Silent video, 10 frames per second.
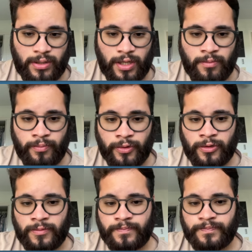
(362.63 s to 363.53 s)
input,
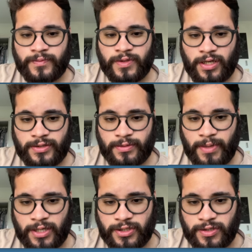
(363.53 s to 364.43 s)
custom
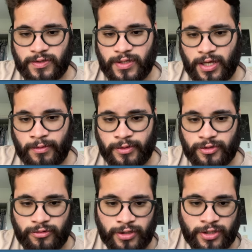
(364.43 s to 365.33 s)
actions, a
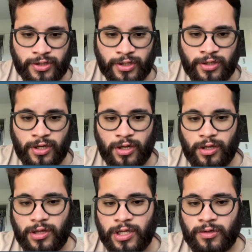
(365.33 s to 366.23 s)
restoration,
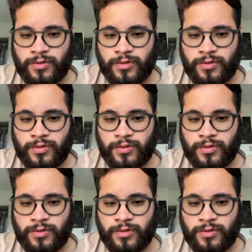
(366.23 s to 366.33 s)
load